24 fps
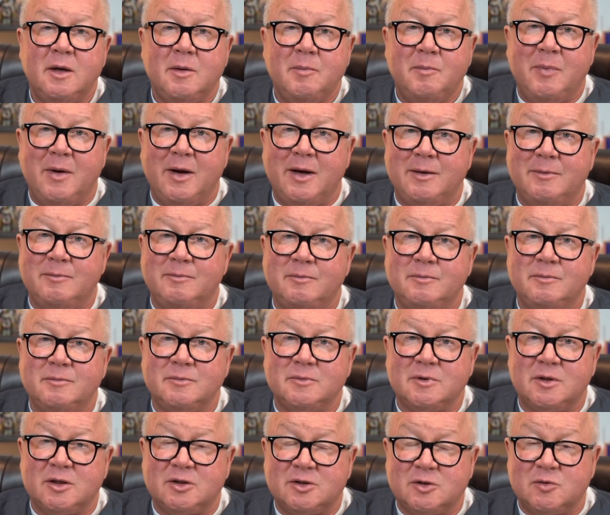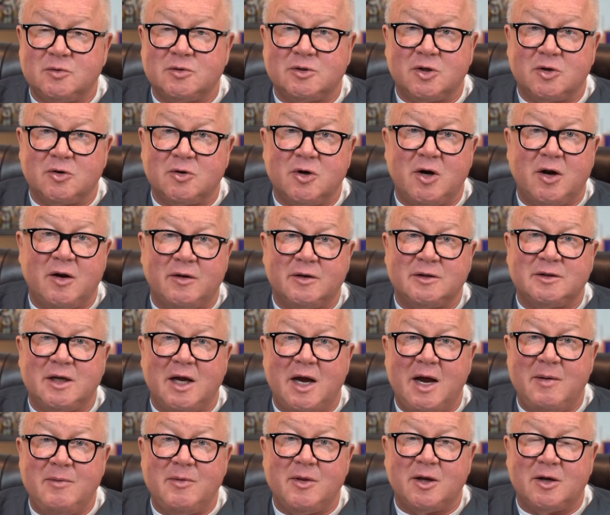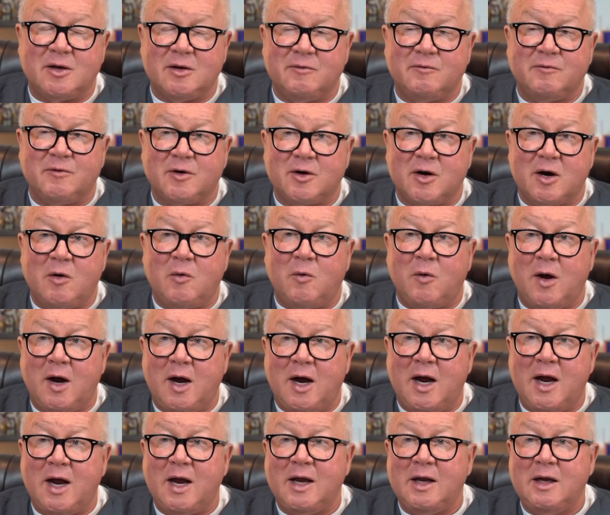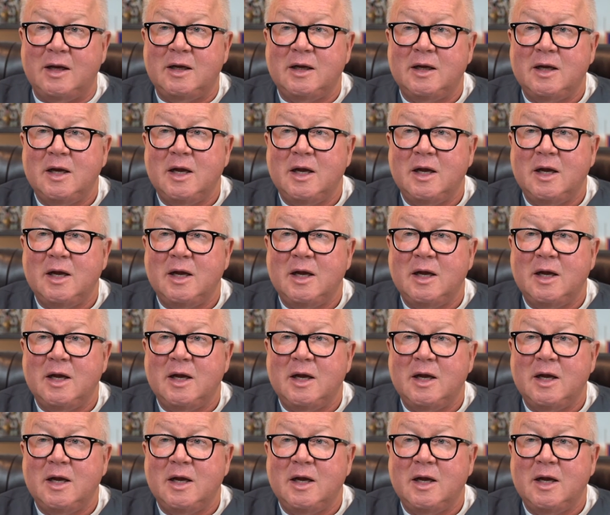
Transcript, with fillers: but she was hurting all the time and they couldn't figure out why.